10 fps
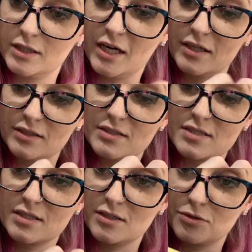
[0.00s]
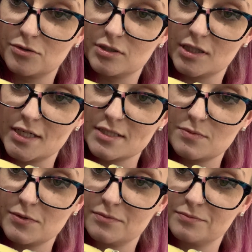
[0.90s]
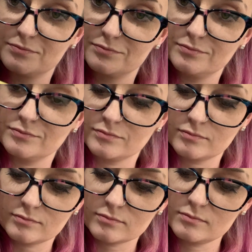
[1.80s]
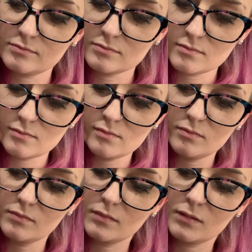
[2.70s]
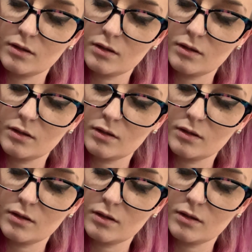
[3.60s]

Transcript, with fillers: Yeah, that's isn't pretty. that a cool clasp? Yeah. That's really pretty.